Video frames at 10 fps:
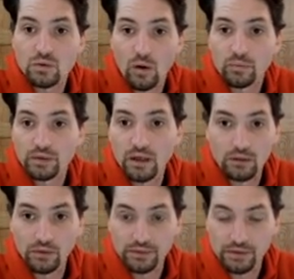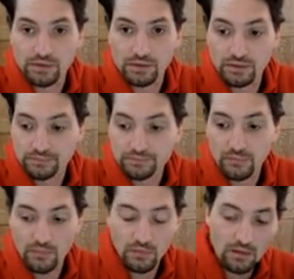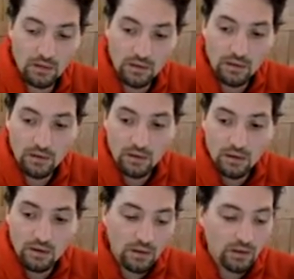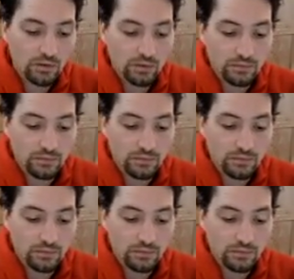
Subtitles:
copy hello.txt. Good.